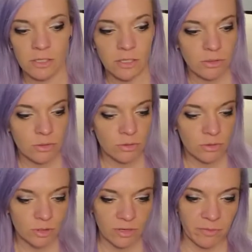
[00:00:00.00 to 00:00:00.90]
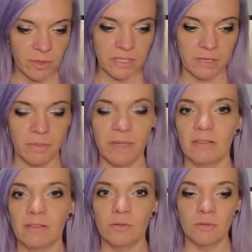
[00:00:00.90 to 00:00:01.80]
you should have picked up at
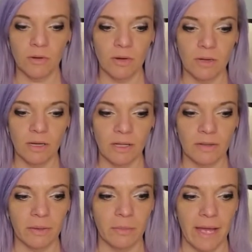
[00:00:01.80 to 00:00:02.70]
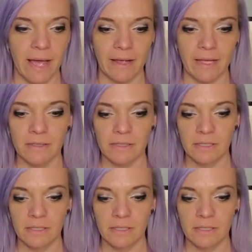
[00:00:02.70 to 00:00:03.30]
school a little packet,